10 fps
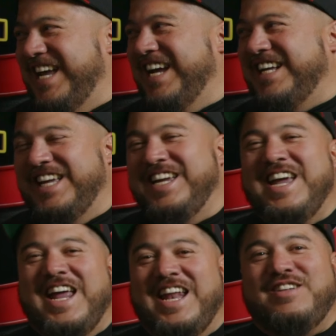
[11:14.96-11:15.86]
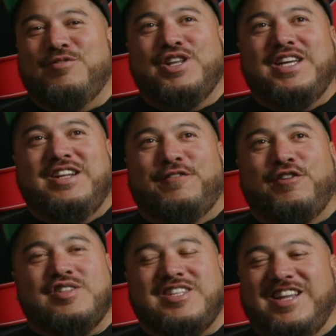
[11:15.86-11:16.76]
Exactly. Yeah. And that really, the
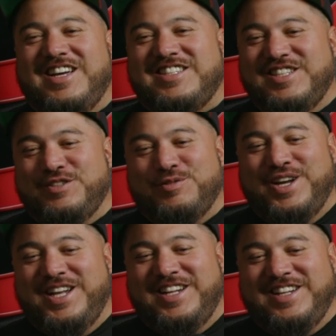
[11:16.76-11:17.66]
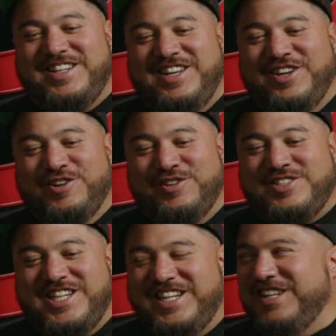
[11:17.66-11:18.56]
first loss is when, you know,
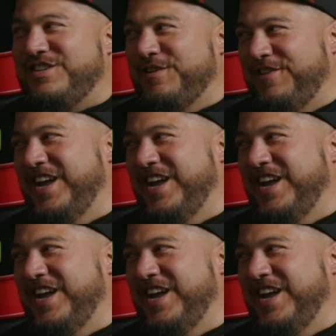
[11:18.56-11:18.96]
shit hits the fan.